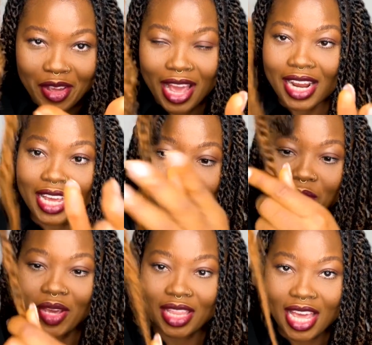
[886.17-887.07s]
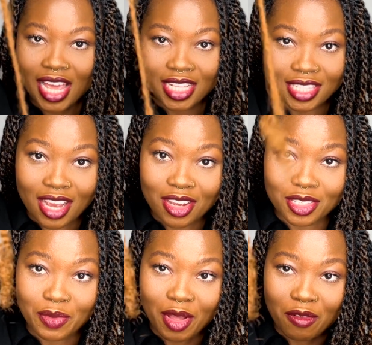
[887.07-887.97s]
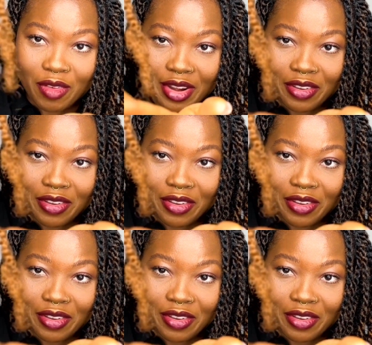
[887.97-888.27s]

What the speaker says: I like the way the ends are as well, very